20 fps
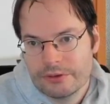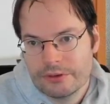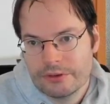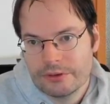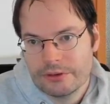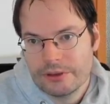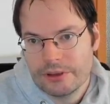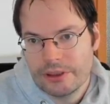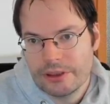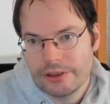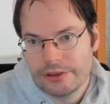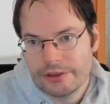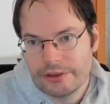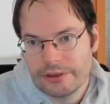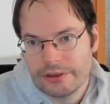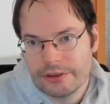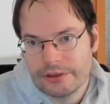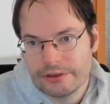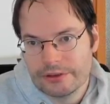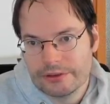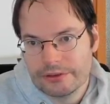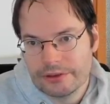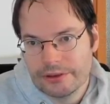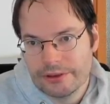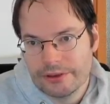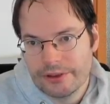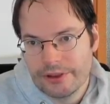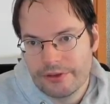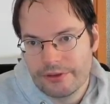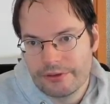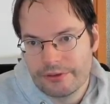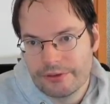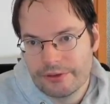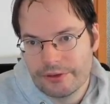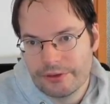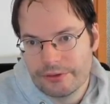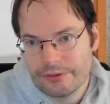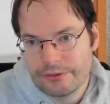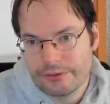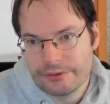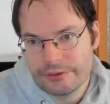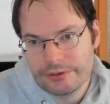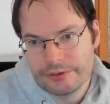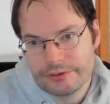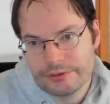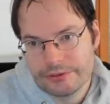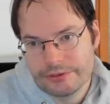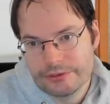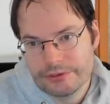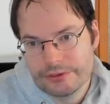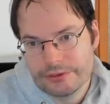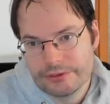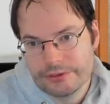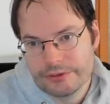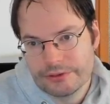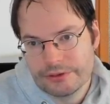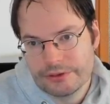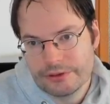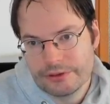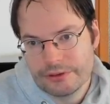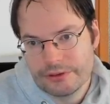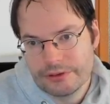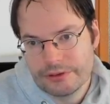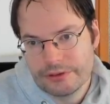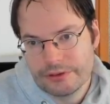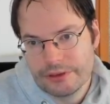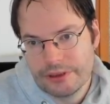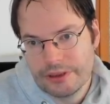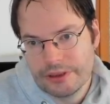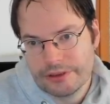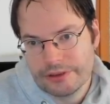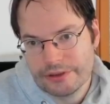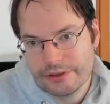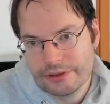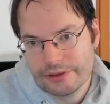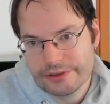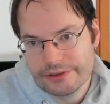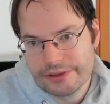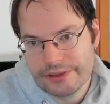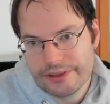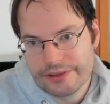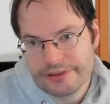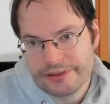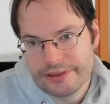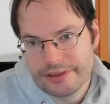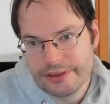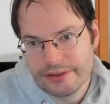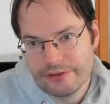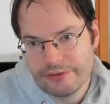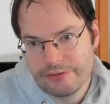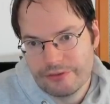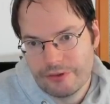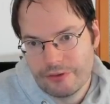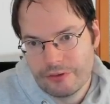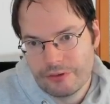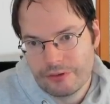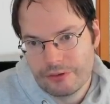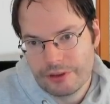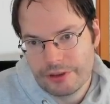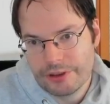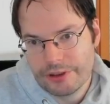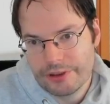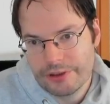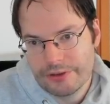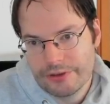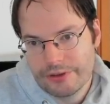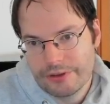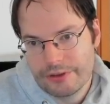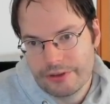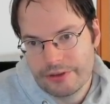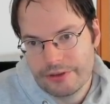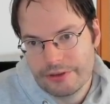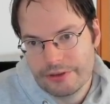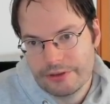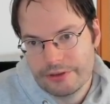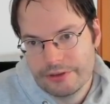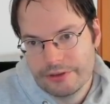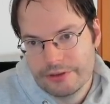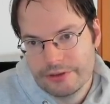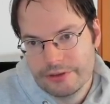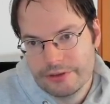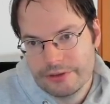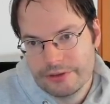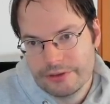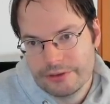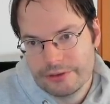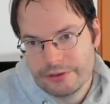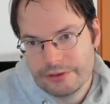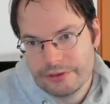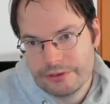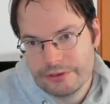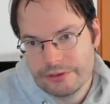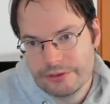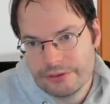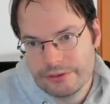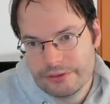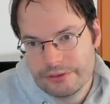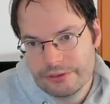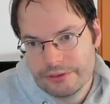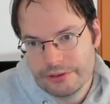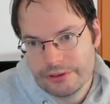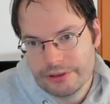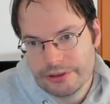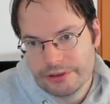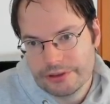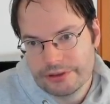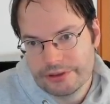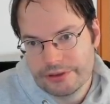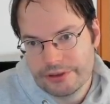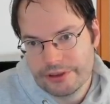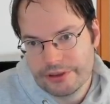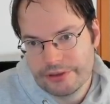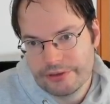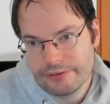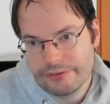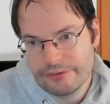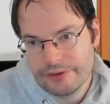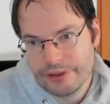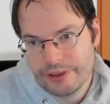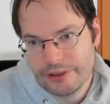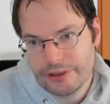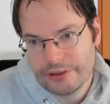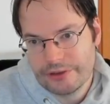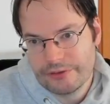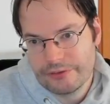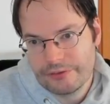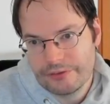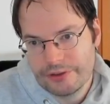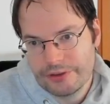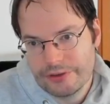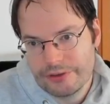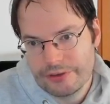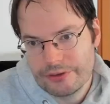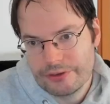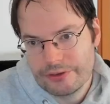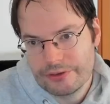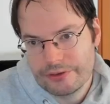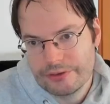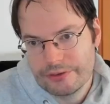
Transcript: and then another node and then let's say a 4 here and a 5 here